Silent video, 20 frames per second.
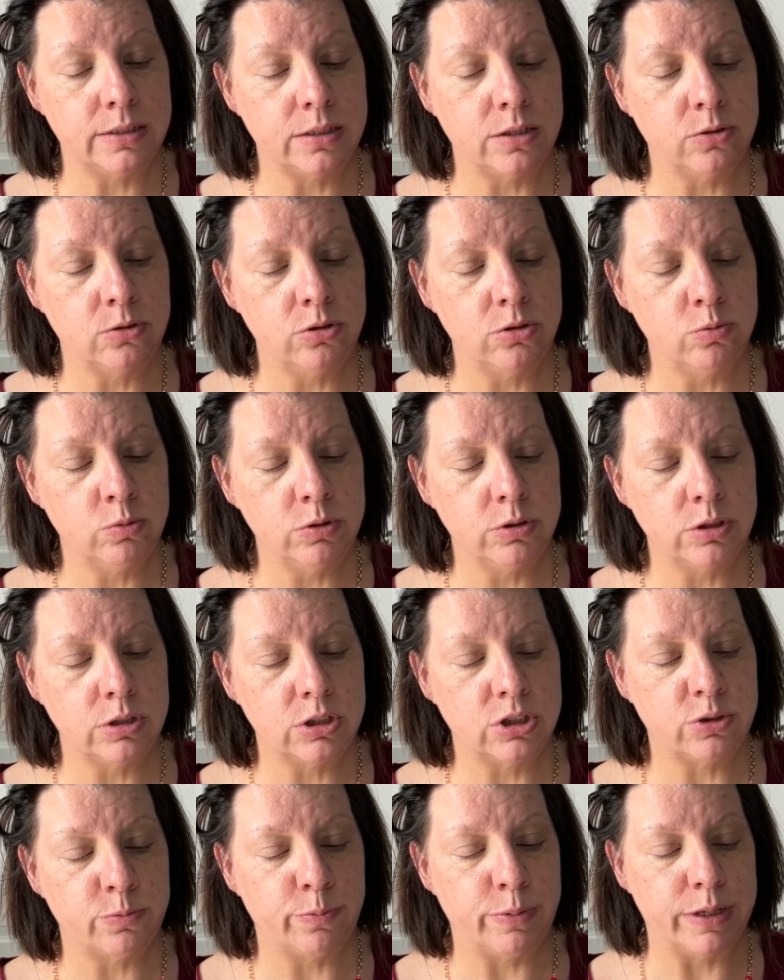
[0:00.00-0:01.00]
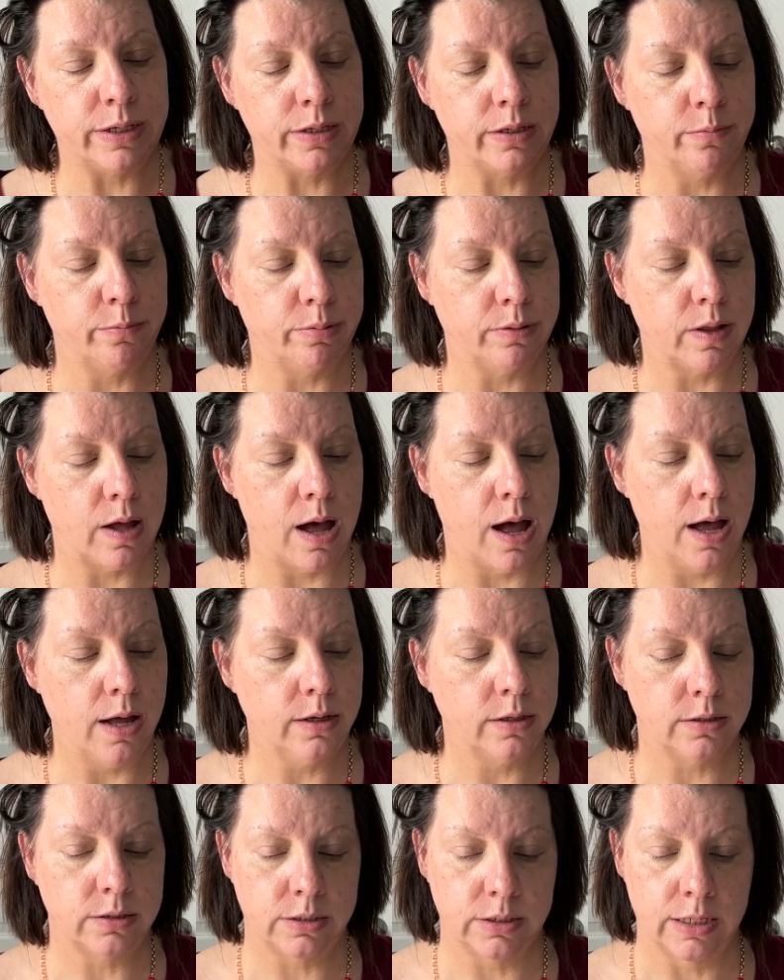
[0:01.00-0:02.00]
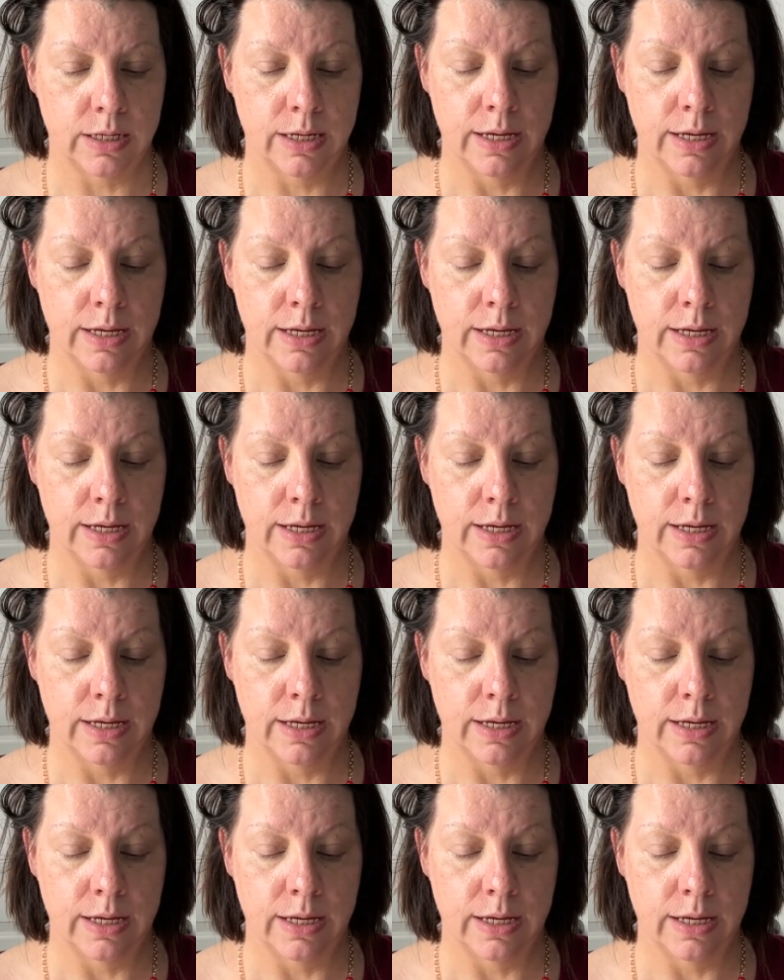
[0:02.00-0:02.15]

those were such big blocks.